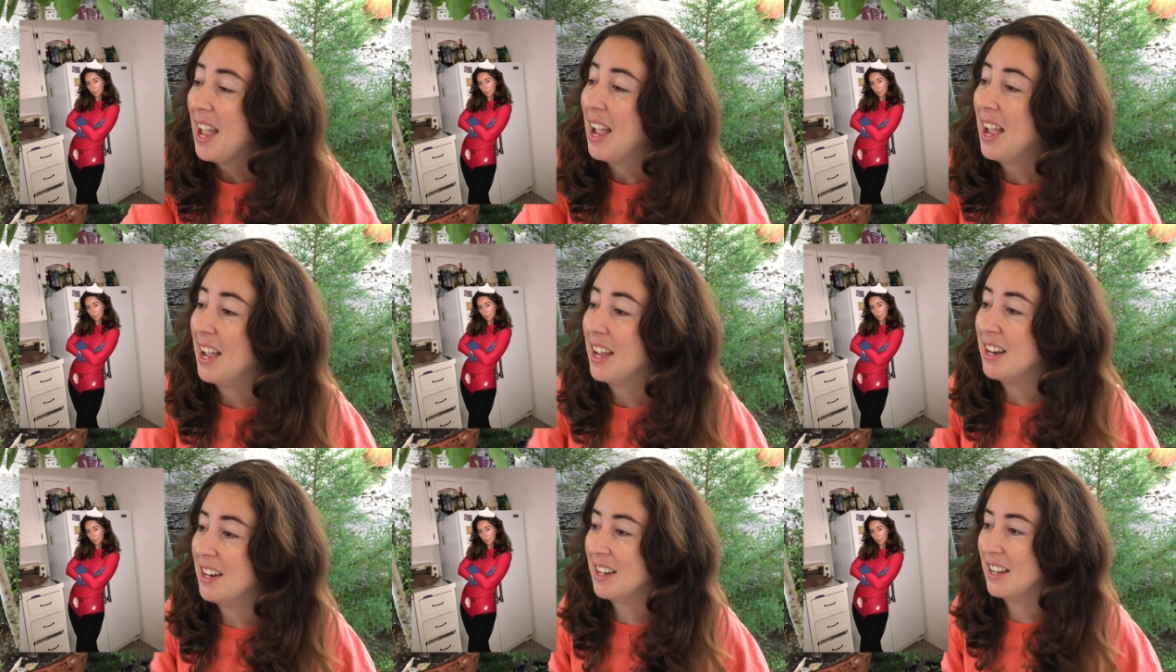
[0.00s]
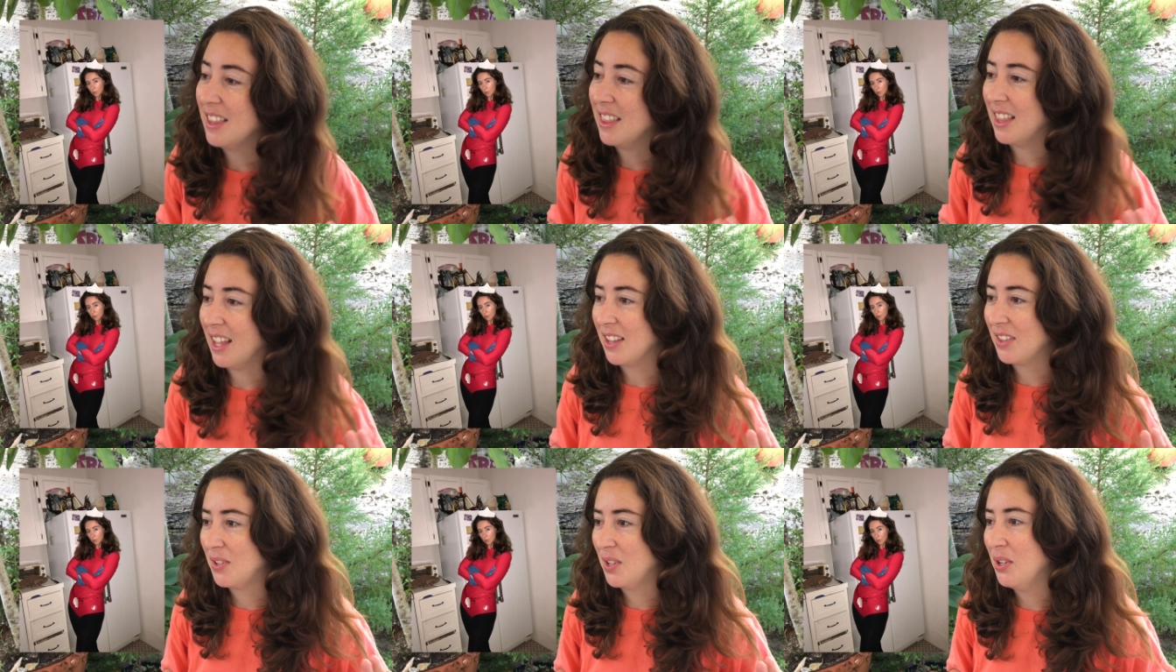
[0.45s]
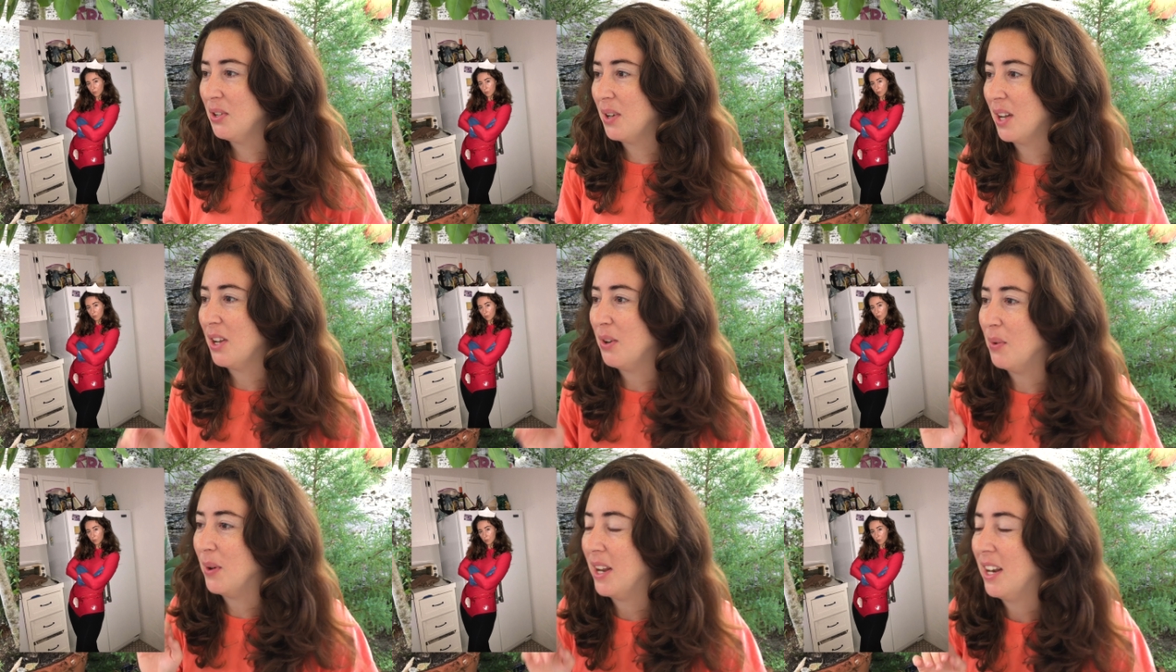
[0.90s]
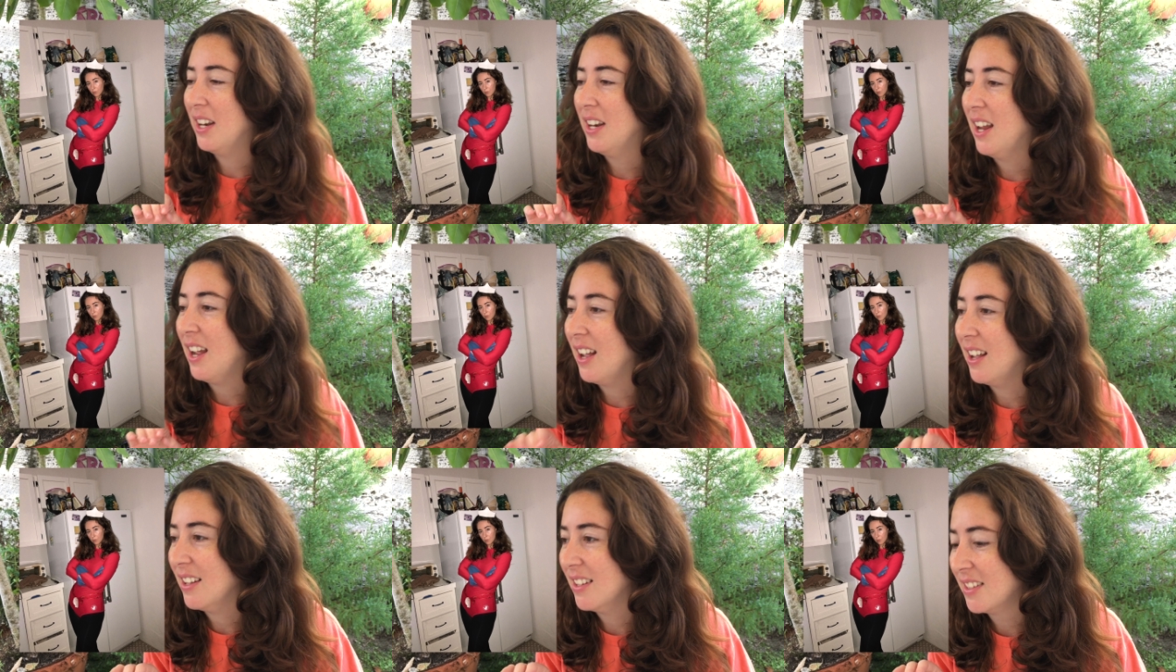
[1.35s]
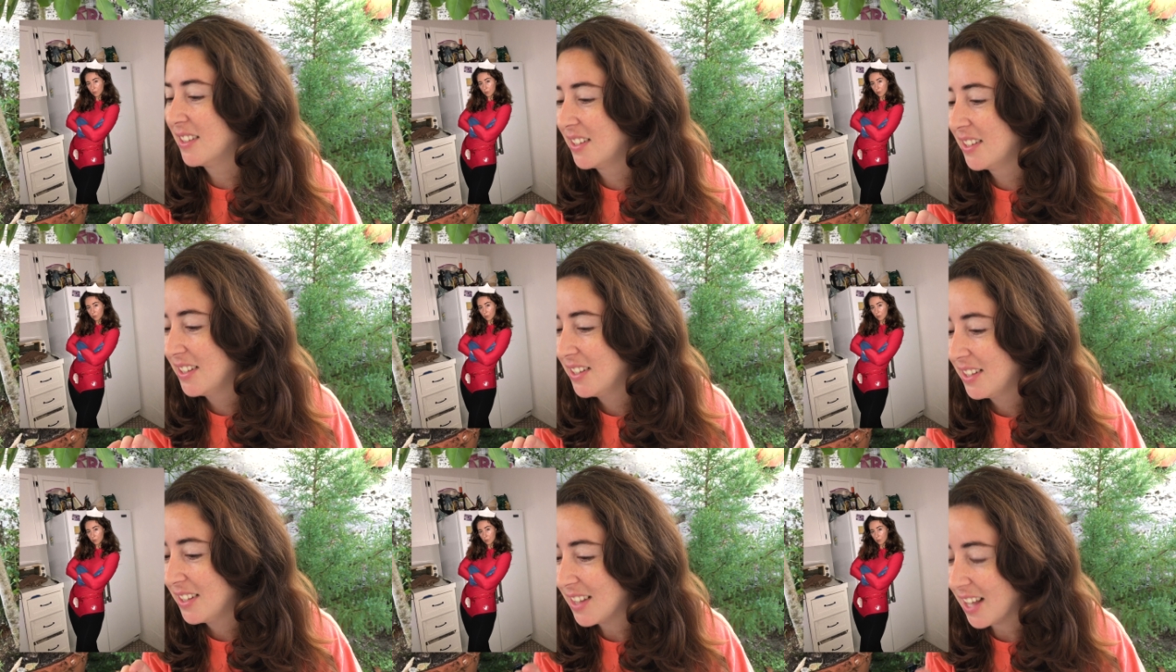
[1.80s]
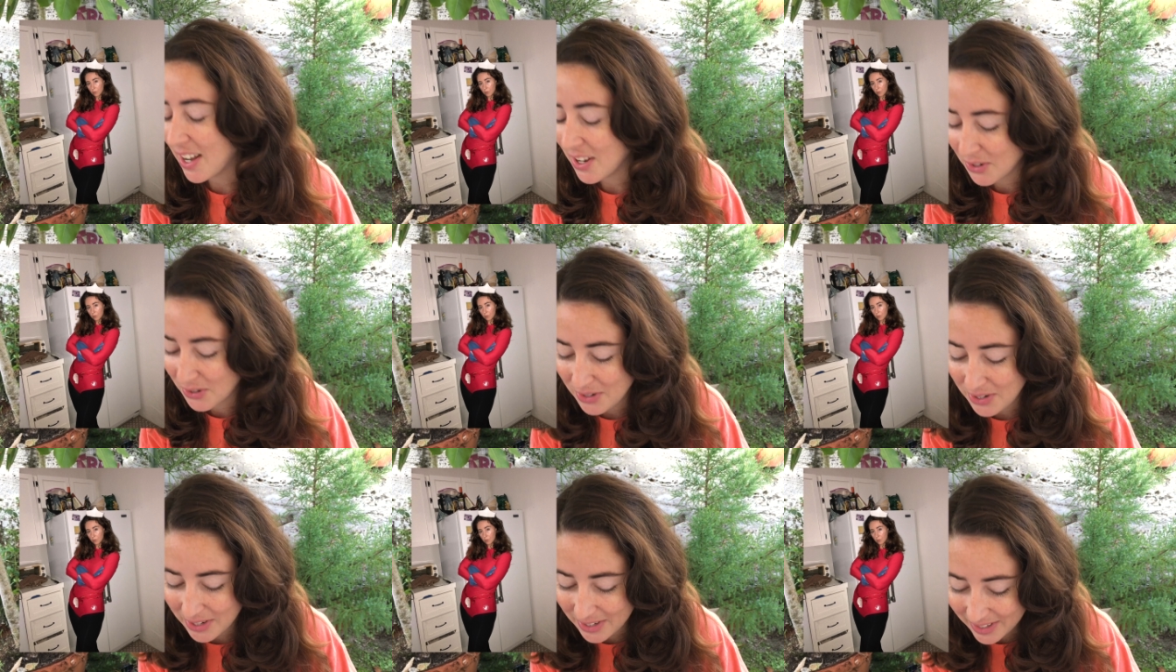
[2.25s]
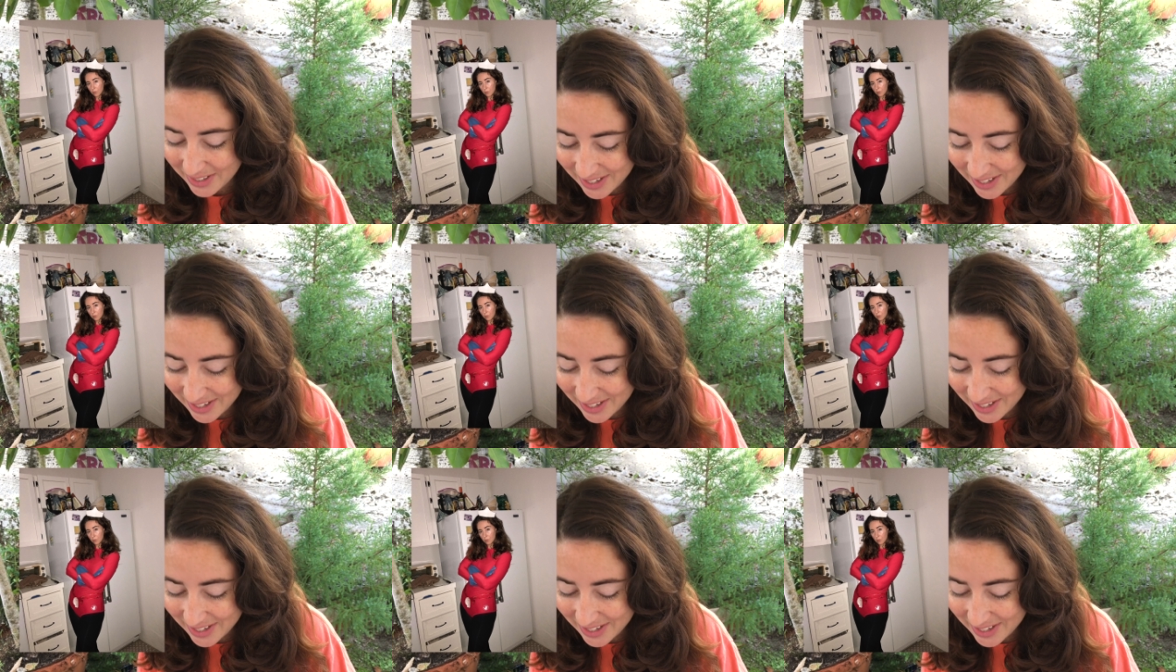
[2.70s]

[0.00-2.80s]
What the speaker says: and that's who I went as last year.